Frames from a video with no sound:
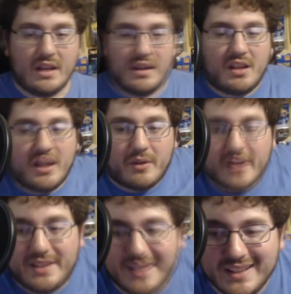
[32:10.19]

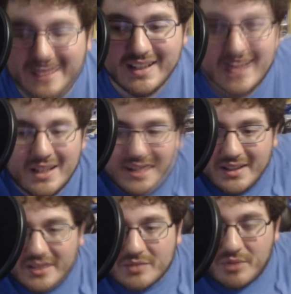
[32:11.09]
Anyways, this
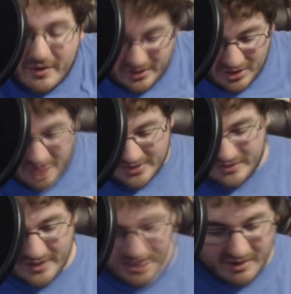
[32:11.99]
is probably the longest
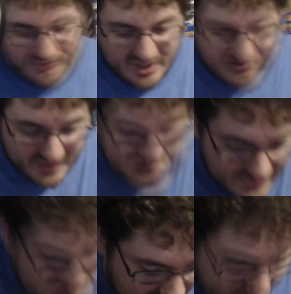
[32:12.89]
video I've done of this
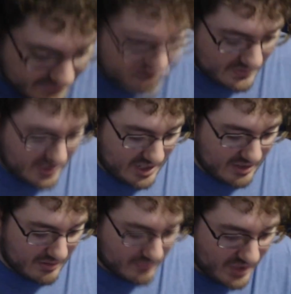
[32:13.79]
yet.
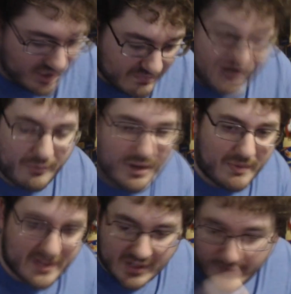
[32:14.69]
My Rayman's all the way